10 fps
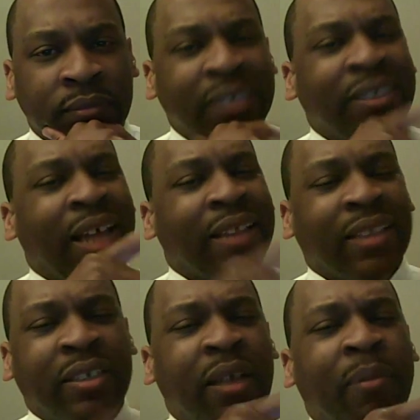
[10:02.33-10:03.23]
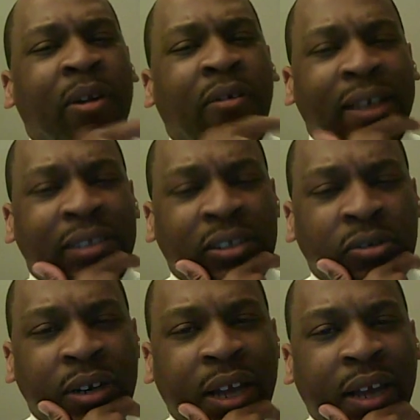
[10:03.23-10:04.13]
It's not the Democrats
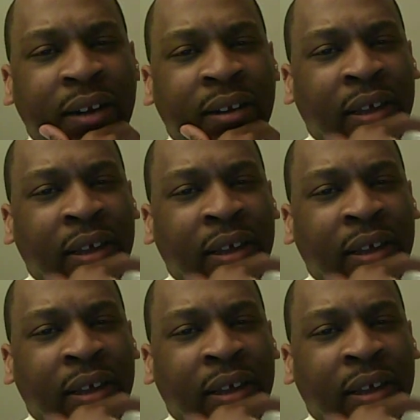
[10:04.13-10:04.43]
doing that.